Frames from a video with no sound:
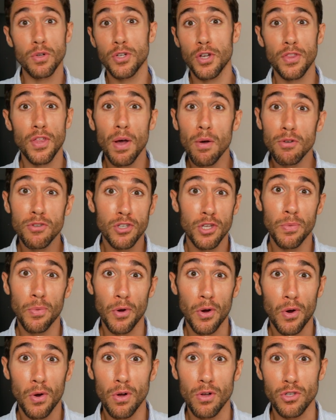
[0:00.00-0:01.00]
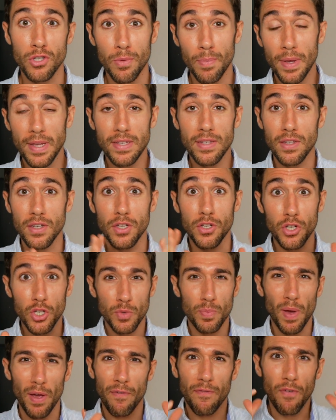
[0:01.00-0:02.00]
which I thought was super cool. So basically
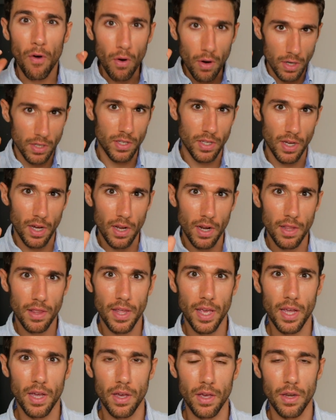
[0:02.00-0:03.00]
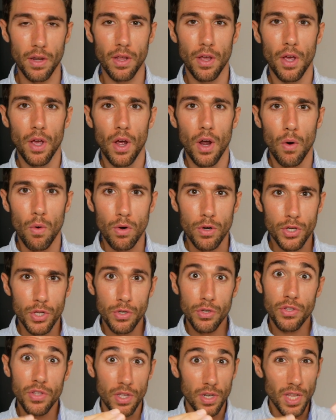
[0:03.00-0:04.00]
just by focusing on it, they could
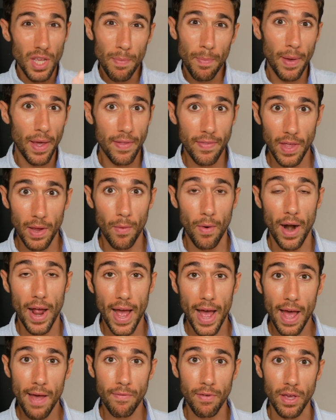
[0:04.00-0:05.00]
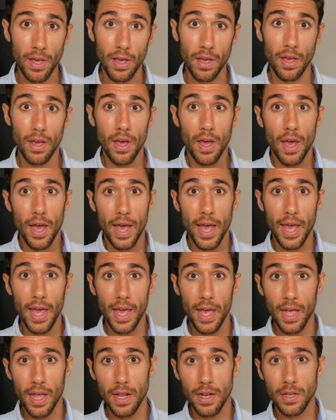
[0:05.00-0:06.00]
reduce the knee pain they were having
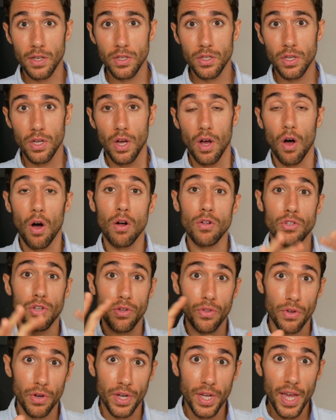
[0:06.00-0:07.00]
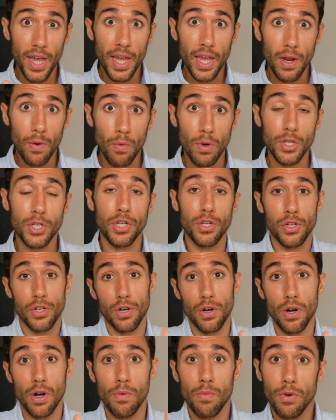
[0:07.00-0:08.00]
and alter their gait, which in
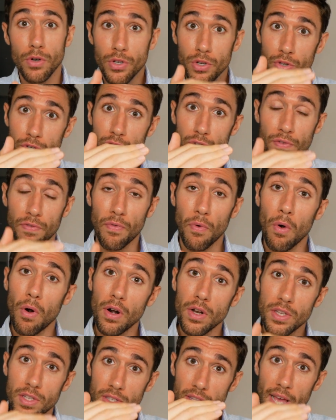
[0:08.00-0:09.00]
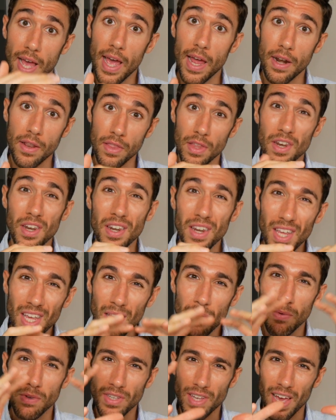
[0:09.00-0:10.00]
turn reduced the force that the
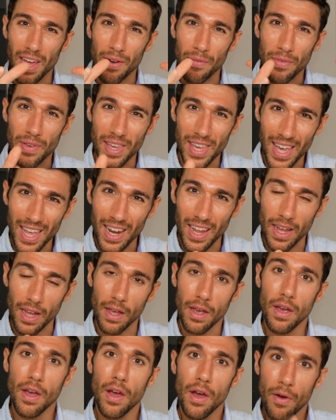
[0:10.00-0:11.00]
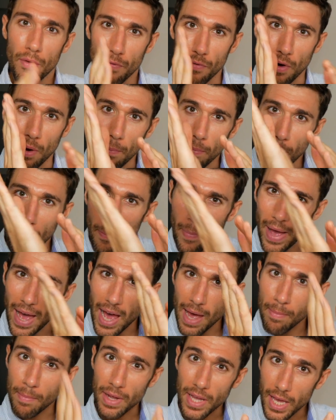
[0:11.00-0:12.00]
knee was kind of getting from the
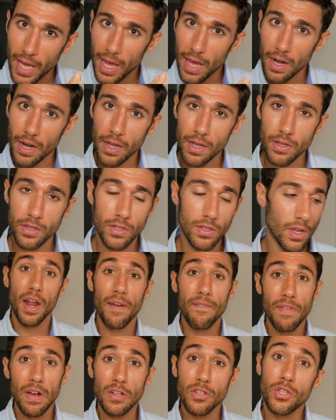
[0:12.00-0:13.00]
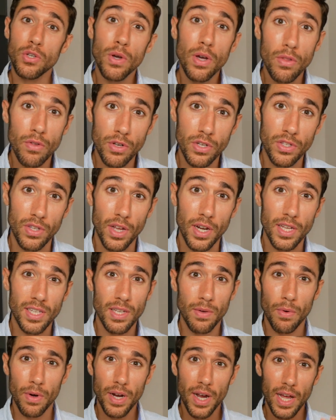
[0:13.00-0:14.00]
bad mechanics. I found two other studies
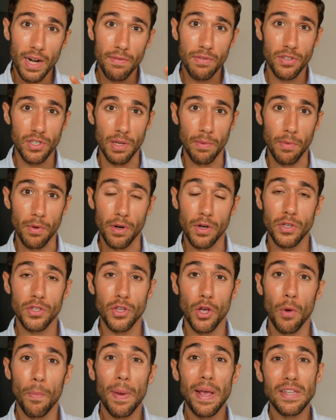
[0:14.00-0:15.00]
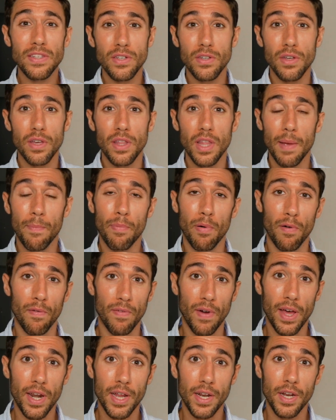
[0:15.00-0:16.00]
that were kind of similar. So basically they
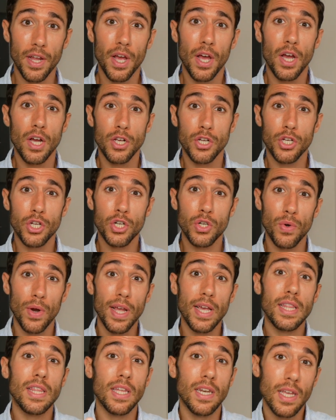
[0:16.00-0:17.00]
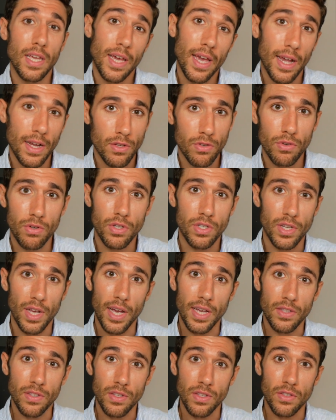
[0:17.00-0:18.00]
provided strengthening
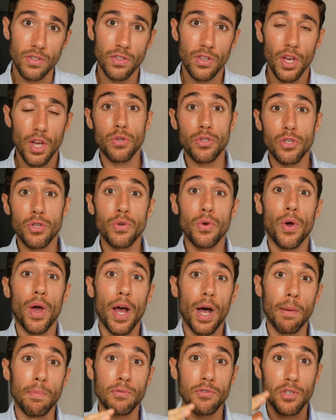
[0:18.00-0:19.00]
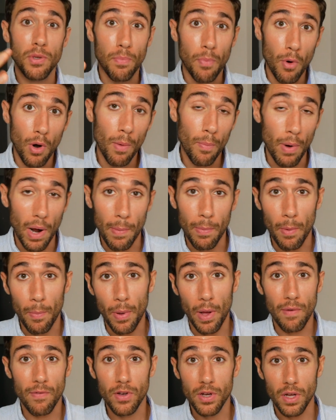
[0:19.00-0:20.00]
exercises to help support proper
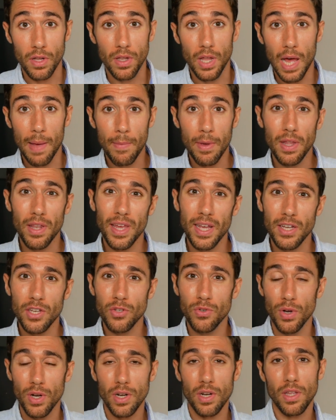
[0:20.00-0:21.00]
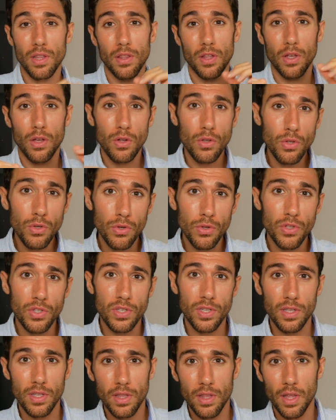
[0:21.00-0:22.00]
pelvic alignment like strengthening the
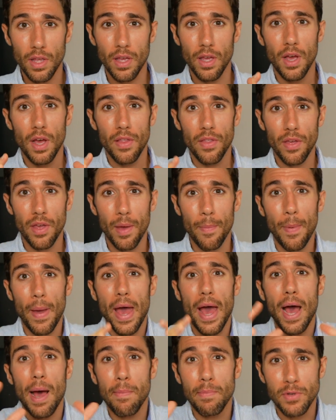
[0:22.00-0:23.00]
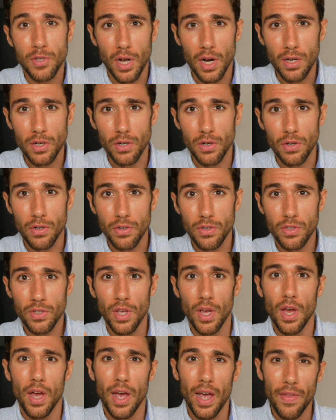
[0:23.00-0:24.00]
glutes and the, the hip
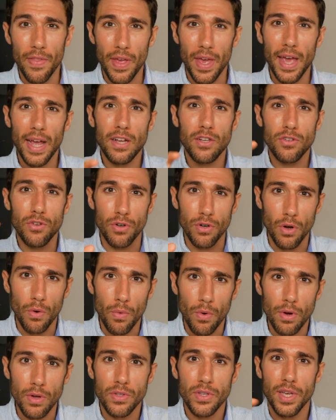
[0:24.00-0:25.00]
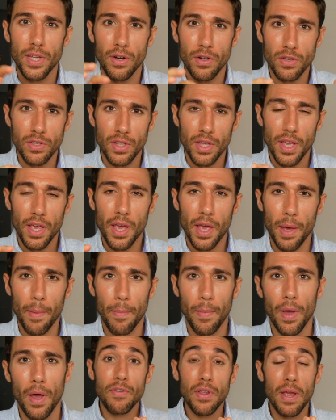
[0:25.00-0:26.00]
abductors and the external rotators of the
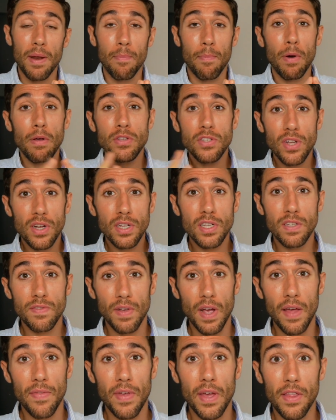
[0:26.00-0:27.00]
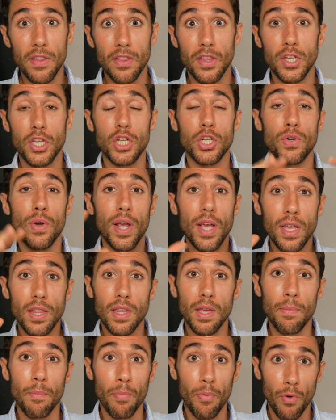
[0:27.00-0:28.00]
hip. And both studies found that the
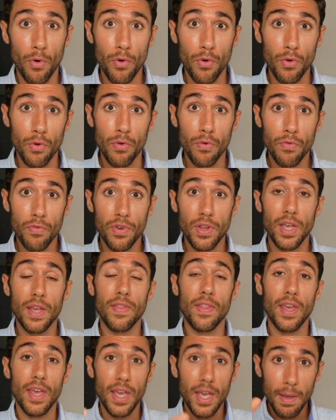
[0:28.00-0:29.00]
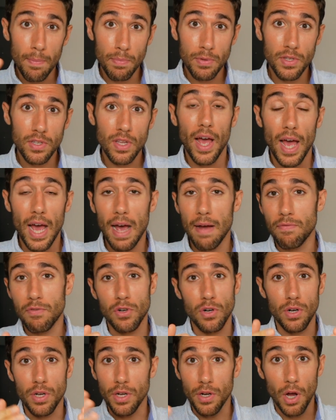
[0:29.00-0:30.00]
strength improved in the hips
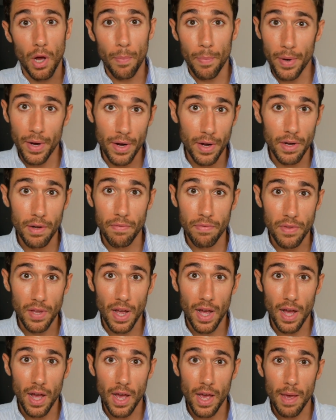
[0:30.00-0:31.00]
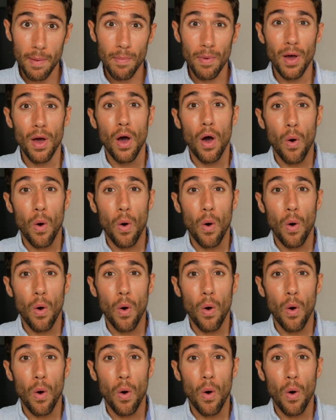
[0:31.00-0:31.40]
after, you know, a period of time.